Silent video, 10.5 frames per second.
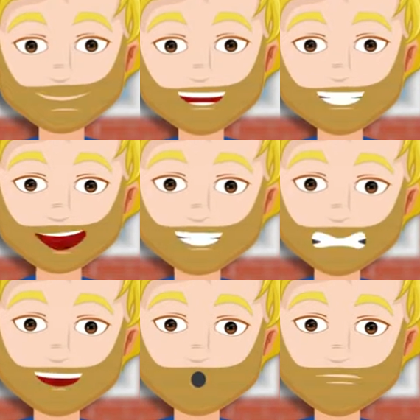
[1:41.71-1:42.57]
They talked
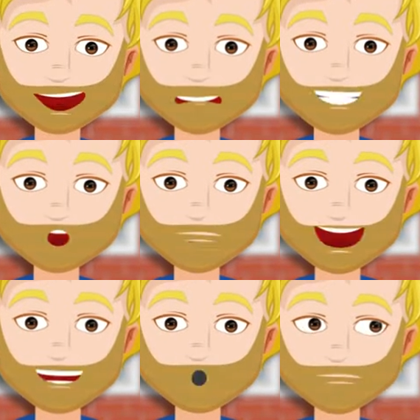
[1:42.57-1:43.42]
us through my off-the-job
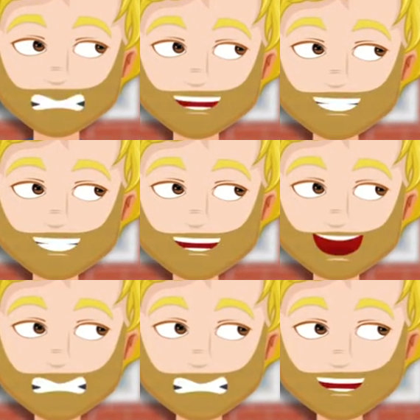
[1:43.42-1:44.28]
training options and
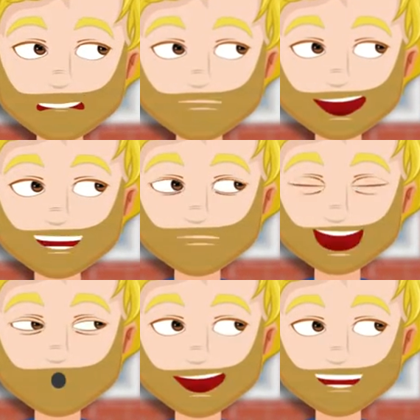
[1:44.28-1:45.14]
gave us information
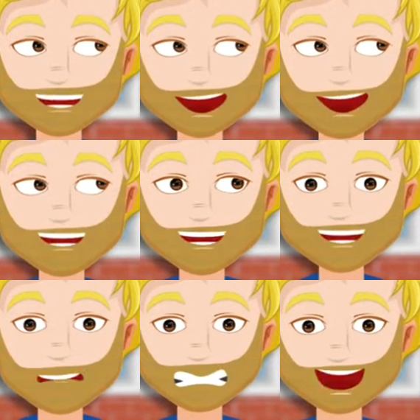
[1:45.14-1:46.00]
about wages and
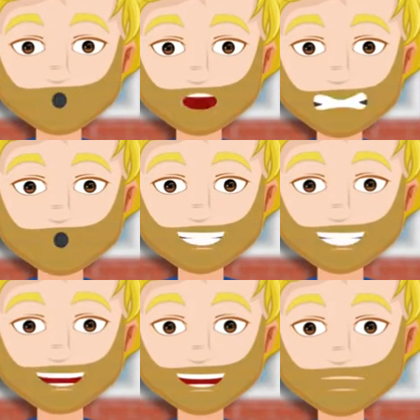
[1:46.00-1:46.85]
CTF support for
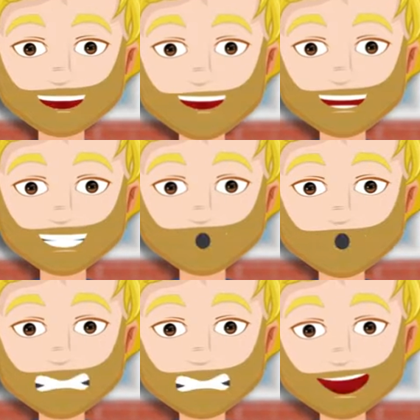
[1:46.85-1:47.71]
Tony. Then,
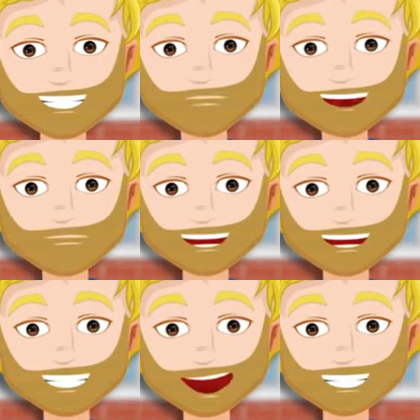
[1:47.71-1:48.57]
we signed the employment
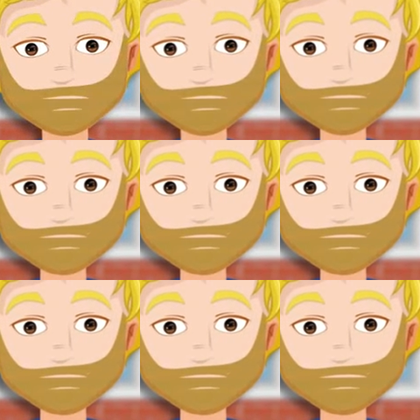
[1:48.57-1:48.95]
contract.